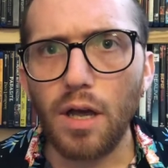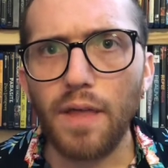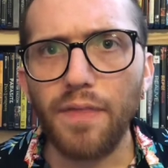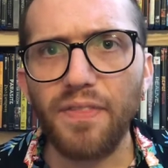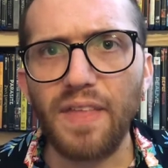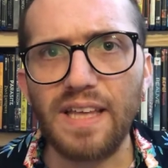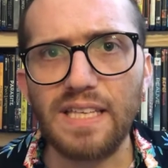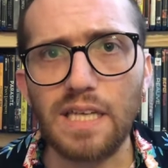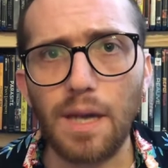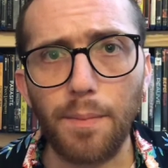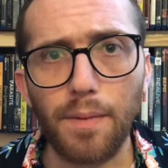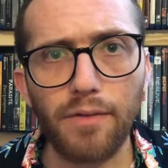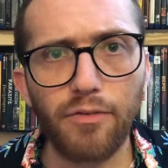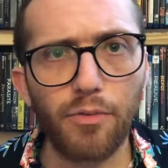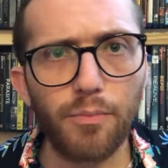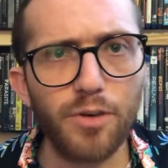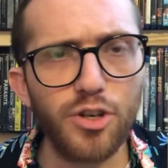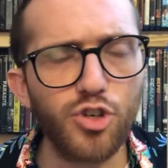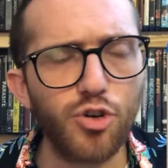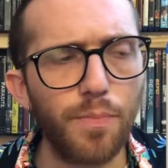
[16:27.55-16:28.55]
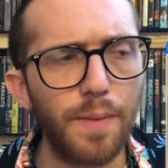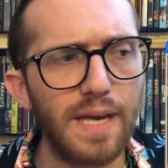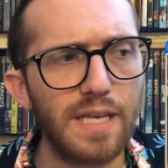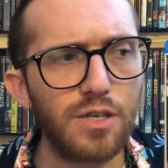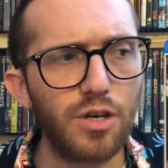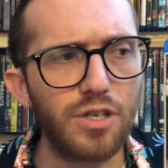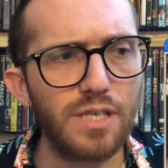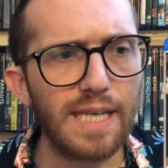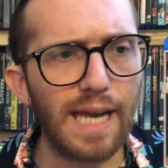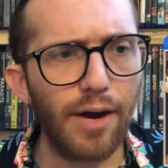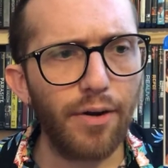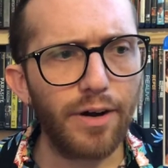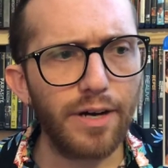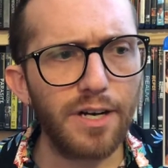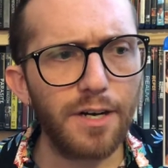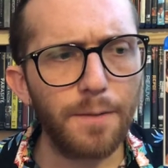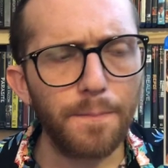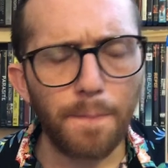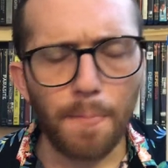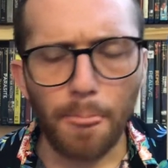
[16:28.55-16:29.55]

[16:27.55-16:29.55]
that's coming from Richard Basehart's character.